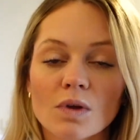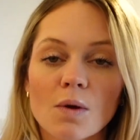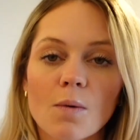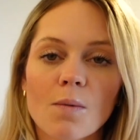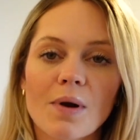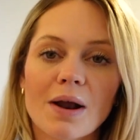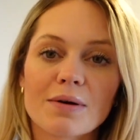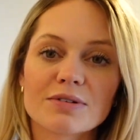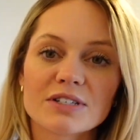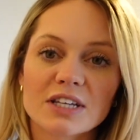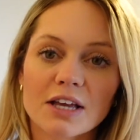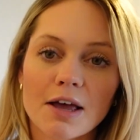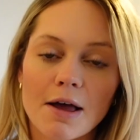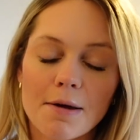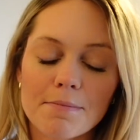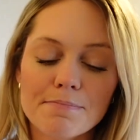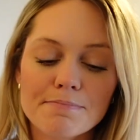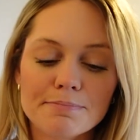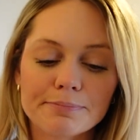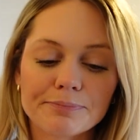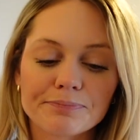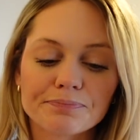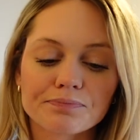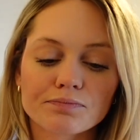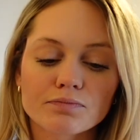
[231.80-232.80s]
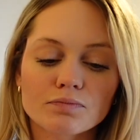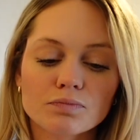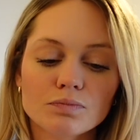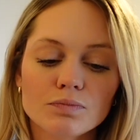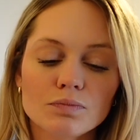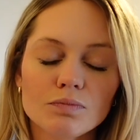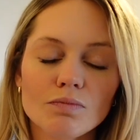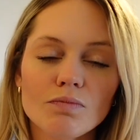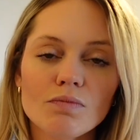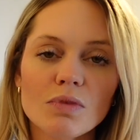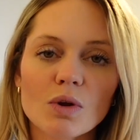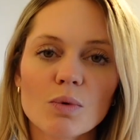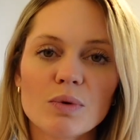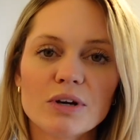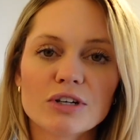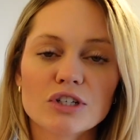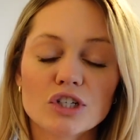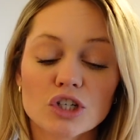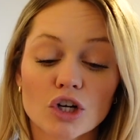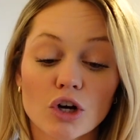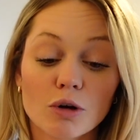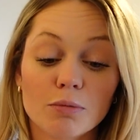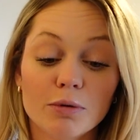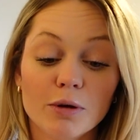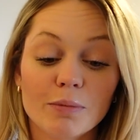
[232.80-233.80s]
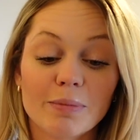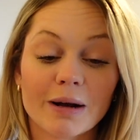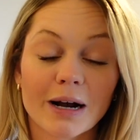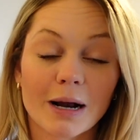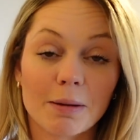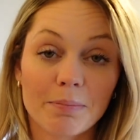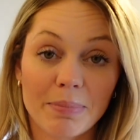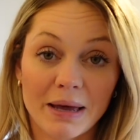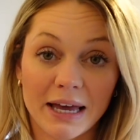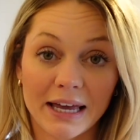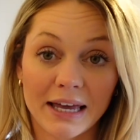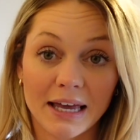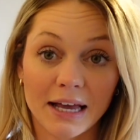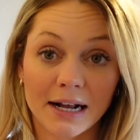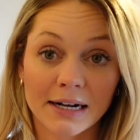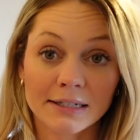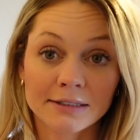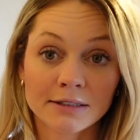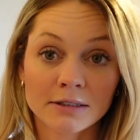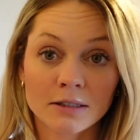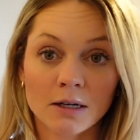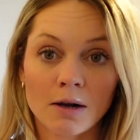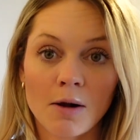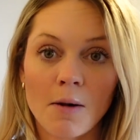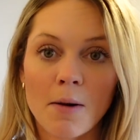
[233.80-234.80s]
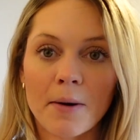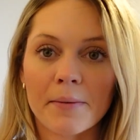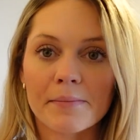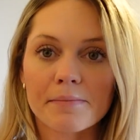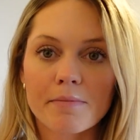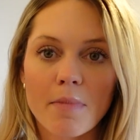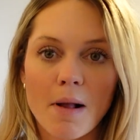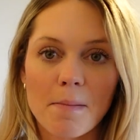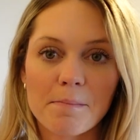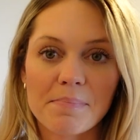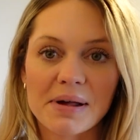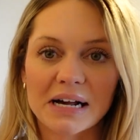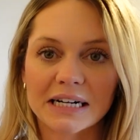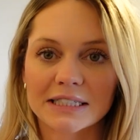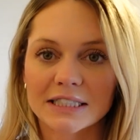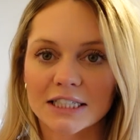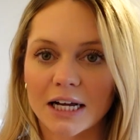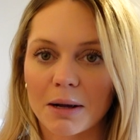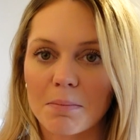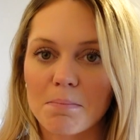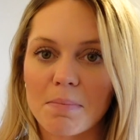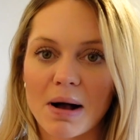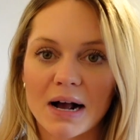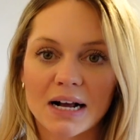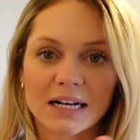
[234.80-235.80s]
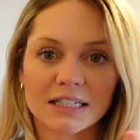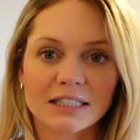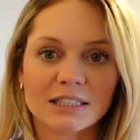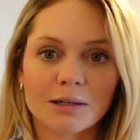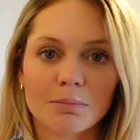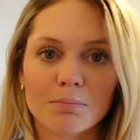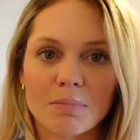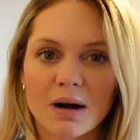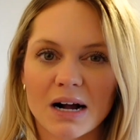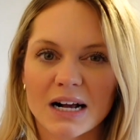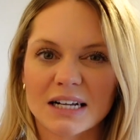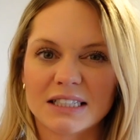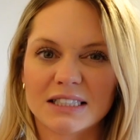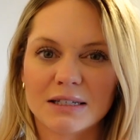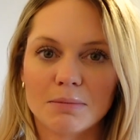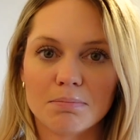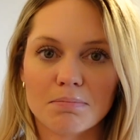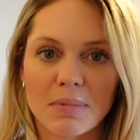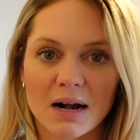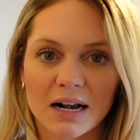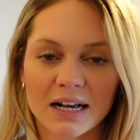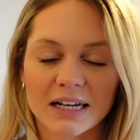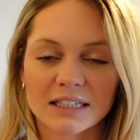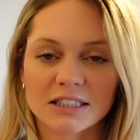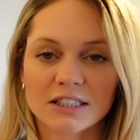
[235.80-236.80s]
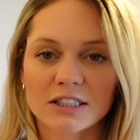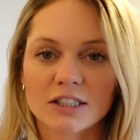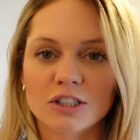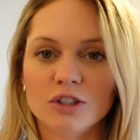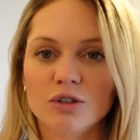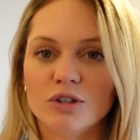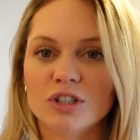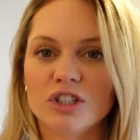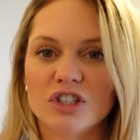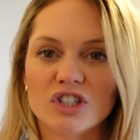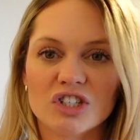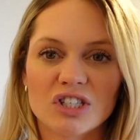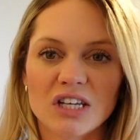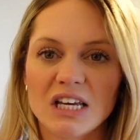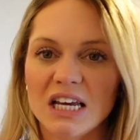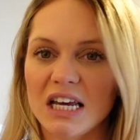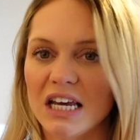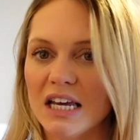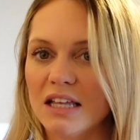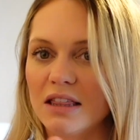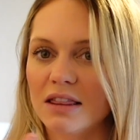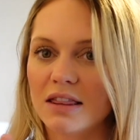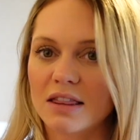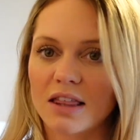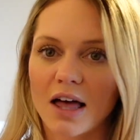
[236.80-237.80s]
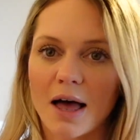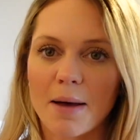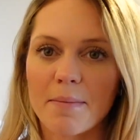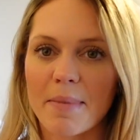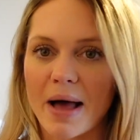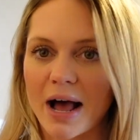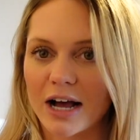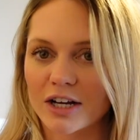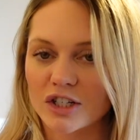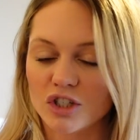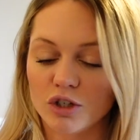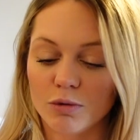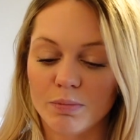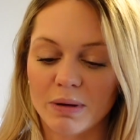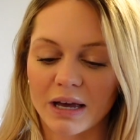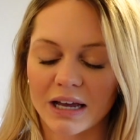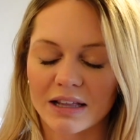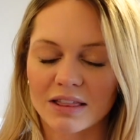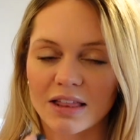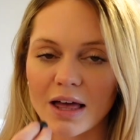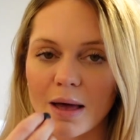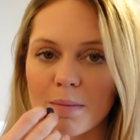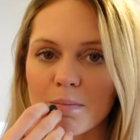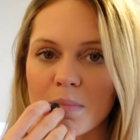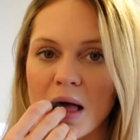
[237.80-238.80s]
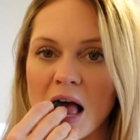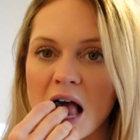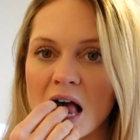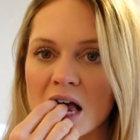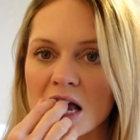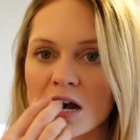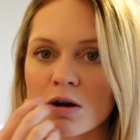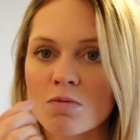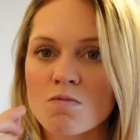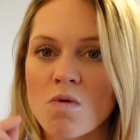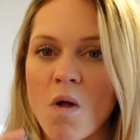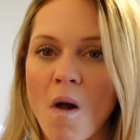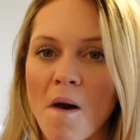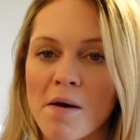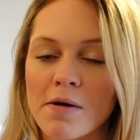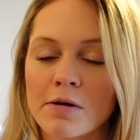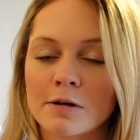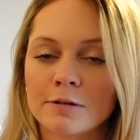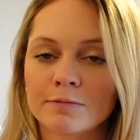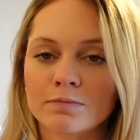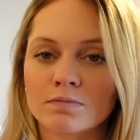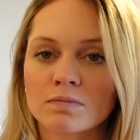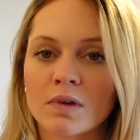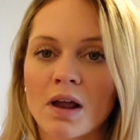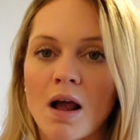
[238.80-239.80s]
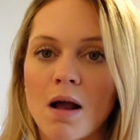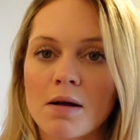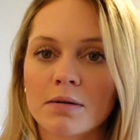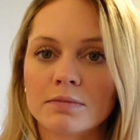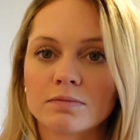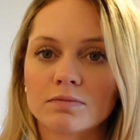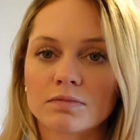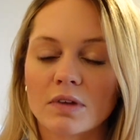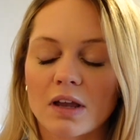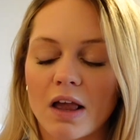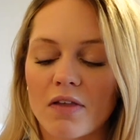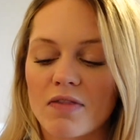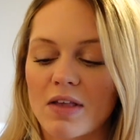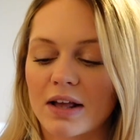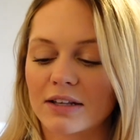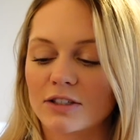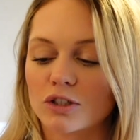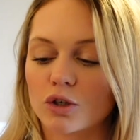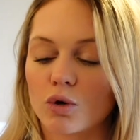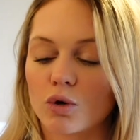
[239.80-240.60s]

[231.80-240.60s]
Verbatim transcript: When I was a kid, we used to go blueberry picking and pick like buckets and buckets and buckets, and you could just eat them as you pick them. And that's